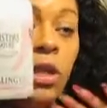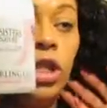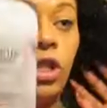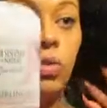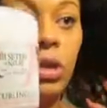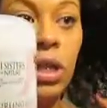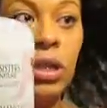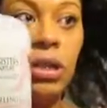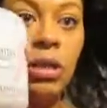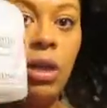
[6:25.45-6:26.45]
to use
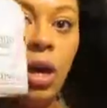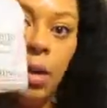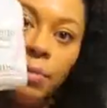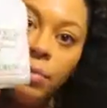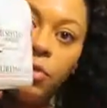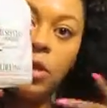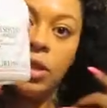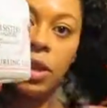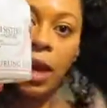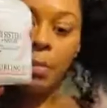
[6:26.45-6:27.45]
this for
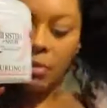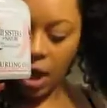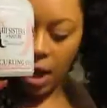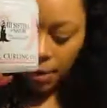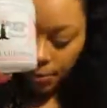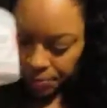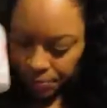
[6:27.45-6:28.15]
this type of hair.